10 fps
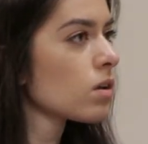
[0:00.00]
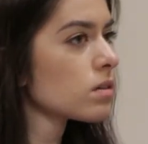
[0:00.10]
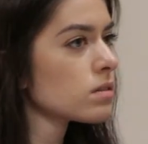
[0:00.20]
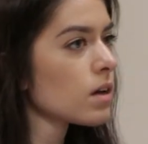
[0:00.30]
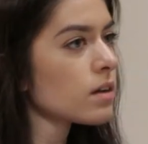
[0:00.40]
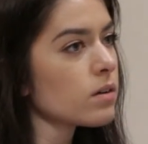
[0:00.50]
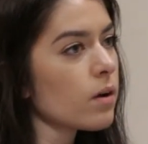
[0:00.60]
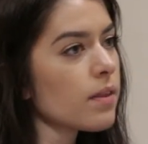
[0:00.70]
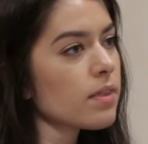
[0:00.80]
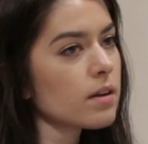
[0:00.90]
uh,
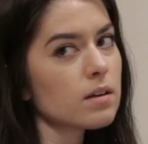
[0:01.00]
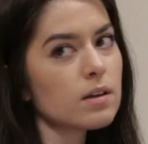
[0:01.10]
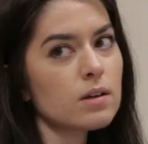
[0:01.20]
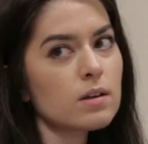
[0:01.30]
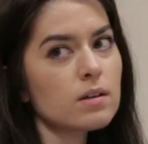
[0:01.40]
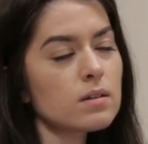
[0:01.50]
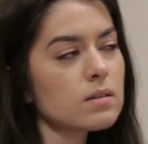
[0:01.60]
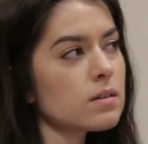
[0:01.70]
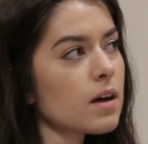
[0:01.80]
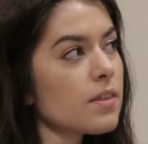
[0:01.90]
ideas about
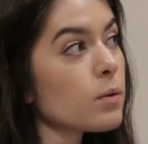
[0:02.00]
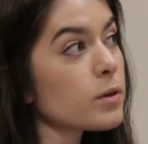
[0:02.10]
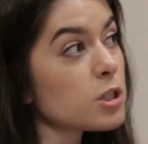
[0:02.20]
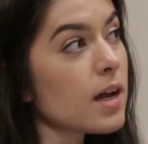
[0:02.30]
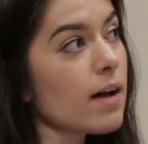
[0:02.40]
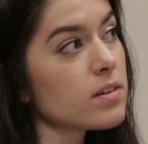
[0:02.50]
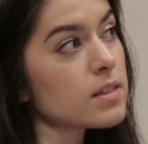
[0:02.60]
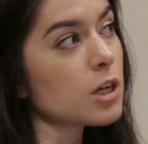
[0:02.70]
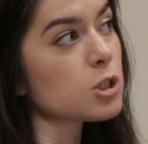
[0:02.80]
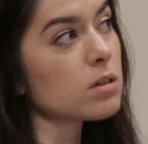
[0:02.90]
analytics uh, and
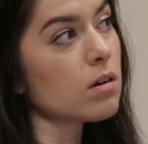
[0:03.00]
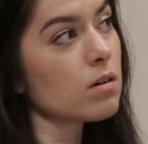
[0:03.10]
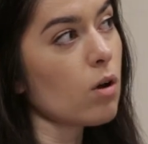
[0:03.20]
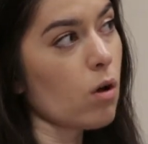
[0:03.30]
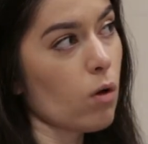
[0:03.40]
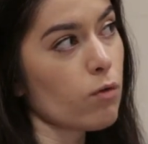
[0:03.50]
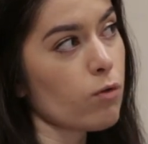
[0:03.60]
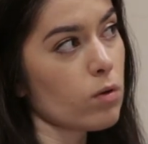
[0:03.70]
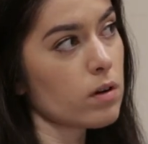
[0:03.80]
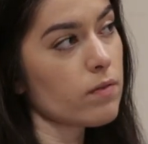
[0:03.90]
different
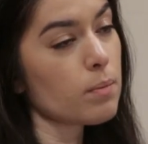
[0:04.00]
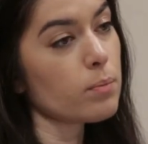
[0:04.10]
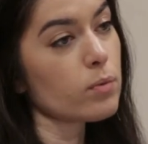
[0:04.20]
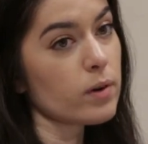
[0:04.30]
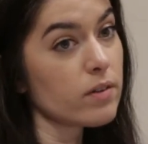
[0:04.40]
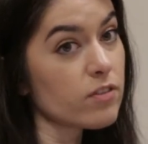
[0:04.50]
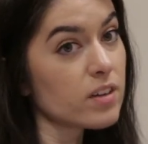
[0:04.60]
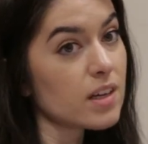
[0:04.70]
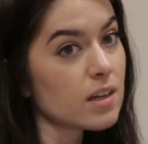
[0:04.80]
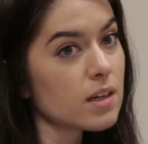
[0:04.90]
opportunities to engage people
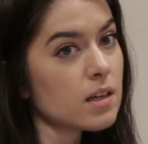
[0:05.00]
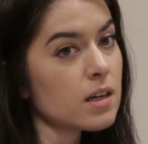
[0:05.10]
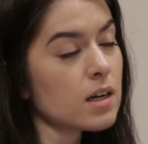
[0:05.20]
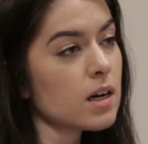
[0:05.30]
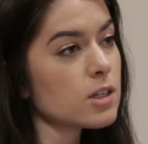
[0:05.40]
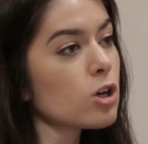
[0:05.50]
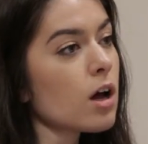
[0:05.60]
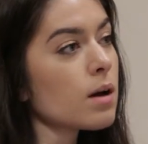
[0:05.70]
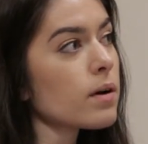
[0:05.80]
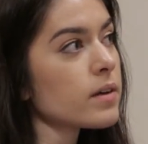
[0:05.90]
using different tools
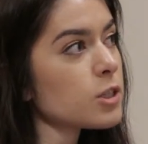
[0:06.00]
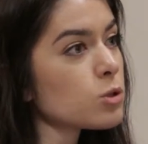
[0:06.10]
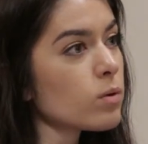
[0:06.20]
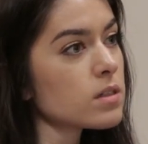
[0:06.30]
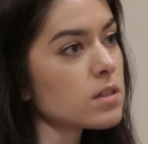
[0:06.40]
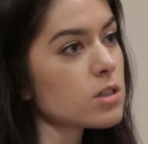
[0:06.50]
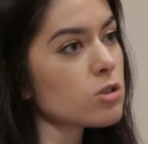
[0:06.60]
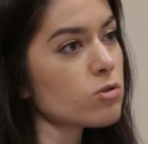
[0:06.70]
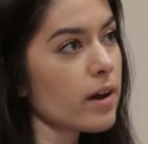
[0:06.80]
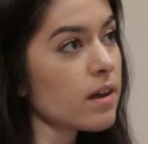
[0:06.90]
that allow
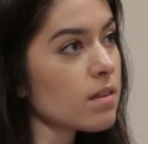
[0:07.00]
them to